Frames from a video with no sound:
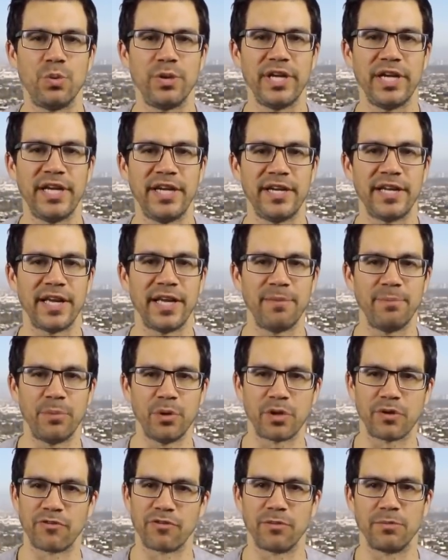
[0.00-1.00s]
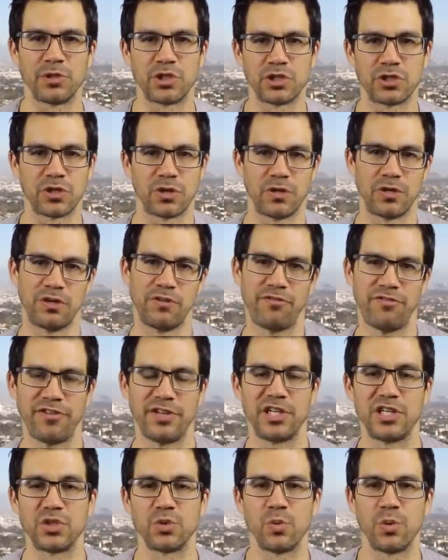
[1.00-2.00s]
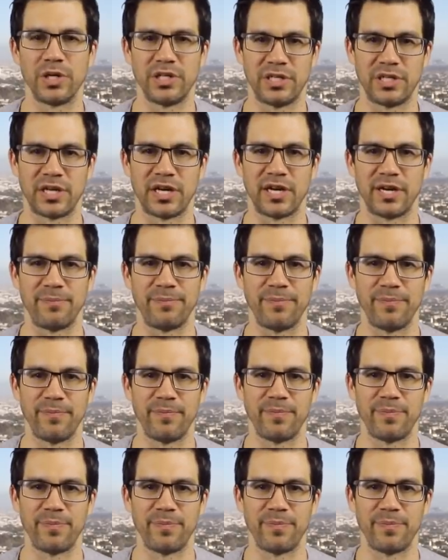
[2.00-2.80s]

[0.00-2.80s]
read a book from start to finish one time.